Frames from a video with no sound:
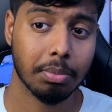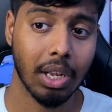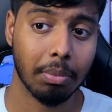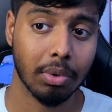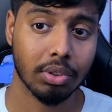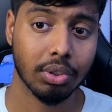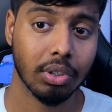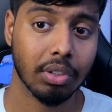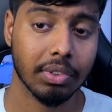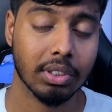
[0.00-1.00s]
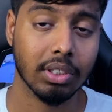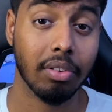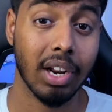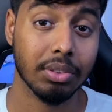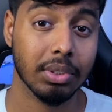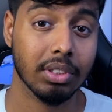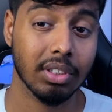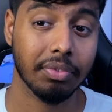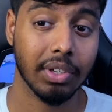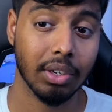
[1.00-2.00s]
but i'm not sure if it's a graduate
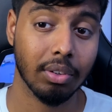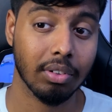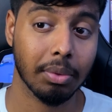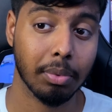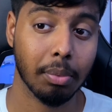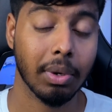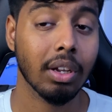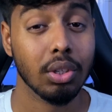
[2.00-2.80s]
certificate or a diploma